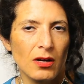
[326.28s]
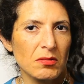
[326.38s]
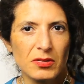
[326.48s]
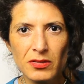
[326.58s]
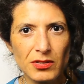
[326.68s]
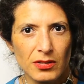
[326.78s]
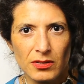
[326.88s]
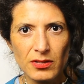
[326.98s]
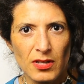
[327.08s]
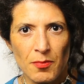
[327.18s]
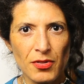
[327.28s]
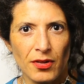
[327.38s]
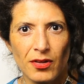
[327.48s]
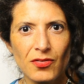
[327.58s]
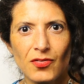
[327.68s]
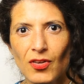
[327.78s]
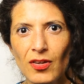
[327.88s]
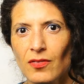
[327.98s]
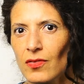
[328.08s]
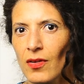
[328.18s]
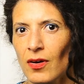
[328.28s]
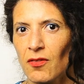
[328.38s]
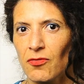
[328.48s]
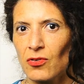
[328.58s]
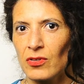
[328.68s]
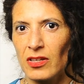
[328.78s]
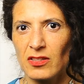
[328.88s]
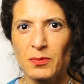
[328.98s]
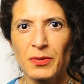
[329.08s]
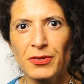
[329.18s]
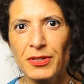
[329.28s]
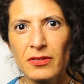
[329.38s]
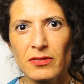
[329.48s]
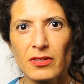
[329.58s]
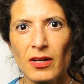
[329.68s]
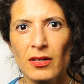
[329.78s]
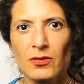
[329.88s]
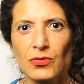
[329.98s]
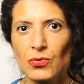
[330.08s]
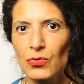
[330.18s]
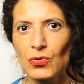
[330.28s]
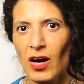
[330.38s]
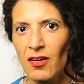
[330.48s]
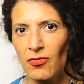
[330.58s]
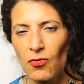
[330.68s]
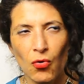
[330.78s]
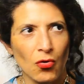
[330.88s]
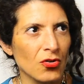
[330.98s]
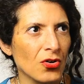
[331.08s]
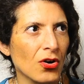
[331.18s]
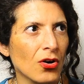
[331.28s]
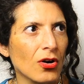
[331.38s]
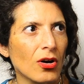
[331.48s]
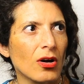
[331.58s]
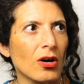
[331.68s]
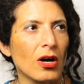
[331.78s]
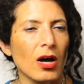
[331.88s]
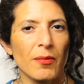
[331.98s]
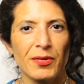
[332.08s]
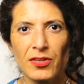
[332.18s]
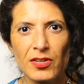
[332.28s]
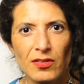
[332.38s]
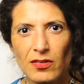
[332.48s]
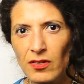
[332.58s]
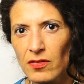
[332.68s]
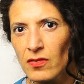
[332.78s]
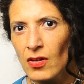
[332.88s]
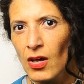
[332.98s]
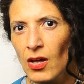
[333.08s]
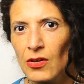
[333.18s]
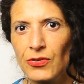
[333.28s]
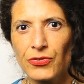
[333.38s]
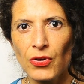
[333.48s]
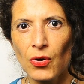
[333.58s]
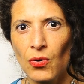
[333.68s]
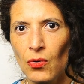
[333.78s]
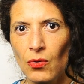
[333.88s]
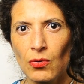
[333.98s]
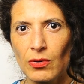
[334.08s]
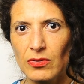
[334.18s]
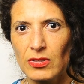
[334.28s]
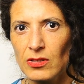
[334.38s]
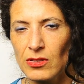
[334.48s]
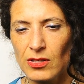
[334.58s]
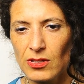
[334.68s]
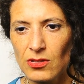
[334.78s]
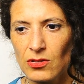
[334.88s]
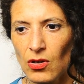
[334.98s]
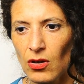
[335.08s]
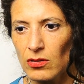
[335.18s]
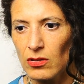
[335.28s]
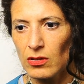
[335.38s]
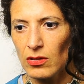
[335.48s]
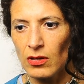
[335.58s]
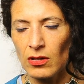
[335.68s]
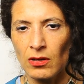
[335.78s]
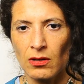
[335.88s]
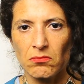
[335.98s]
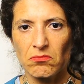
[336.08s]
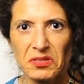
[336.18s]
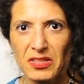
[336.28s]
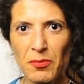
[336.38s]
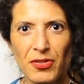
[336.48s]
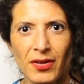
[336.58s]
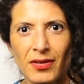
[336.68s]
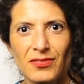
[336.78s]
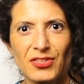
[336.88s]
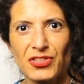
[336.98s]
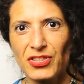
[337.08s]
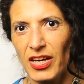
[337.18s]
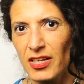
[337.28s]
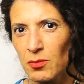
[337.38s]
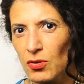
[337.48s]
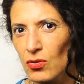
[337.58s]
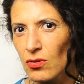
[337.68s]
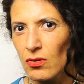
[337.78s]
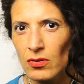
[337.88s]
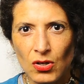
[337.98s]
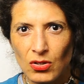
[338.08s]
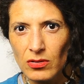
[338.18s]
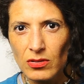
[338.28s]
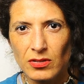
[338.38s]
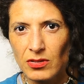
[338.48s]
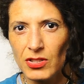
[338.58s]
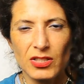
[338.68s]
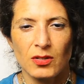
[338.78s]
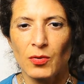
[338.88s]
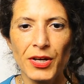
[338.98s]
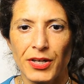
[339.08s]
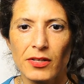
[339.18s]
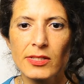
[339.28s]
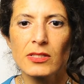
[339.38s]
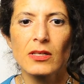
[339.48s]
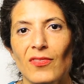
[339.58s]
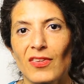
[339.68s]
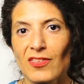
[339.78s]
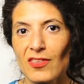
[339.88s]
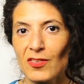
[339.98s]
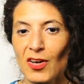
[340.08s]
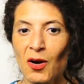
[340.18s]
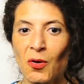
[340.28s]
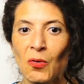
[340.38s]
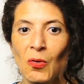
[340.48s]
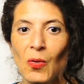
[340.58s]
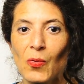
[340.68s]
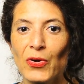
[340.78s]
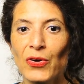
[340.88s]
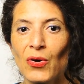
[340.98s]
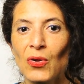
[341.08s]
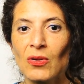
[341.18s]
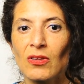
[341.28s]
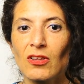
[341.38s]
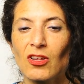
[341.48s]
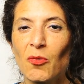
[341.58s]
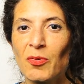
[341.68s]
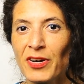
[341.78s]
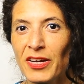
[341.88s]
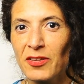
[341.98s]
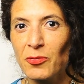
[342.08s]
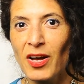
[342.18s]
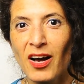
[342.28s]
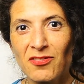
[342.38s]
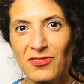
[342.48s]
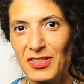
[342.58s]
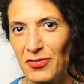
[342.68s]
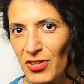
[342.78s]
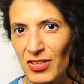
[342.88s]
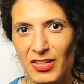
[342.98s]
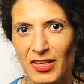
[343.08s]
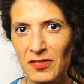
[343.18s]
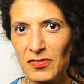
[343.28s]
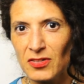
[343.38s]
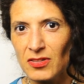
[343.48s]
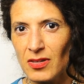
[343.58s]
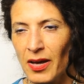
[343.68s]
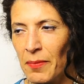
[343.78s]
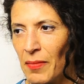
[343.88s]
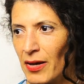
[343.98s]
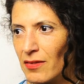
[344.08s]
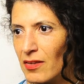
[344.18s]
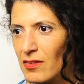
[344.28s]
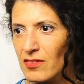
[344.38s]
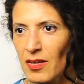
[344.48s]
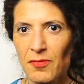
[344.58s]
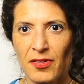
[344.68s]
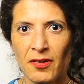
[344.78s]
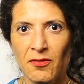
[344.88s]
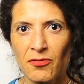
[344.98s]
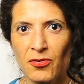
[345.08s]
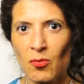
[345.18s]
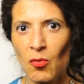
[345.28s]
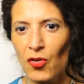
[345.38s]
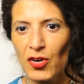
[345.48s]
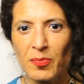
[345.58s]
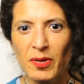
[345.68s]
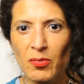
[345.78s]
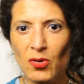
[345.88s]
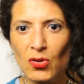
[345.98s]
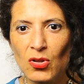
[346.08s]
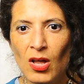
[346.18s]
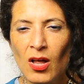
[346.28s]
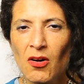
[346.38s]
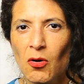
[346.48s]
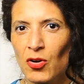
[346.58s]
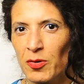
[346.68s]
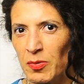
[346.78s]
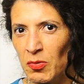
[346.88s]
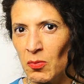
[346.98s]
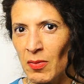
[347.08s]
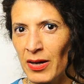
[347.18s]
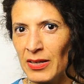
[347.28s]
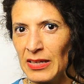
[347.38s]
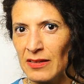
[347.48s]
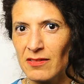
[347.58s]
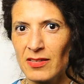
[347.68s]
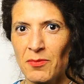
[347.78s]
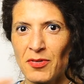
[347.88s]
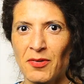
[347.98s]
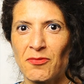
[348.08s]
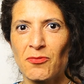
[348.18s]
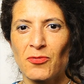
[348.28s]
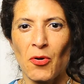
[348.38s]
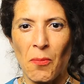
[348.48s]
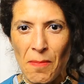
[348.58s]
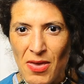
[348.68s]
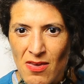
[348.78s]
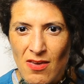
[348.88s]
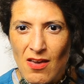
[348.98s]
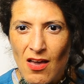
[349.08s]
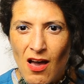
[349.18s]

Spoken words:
It's just the same thing. It's just for the experience. You have other abilities, so this is not something desirable or not. It's just the way it is. This is how we all cooperate. We have different gifts. I might need something from other people. Other people might need something from me.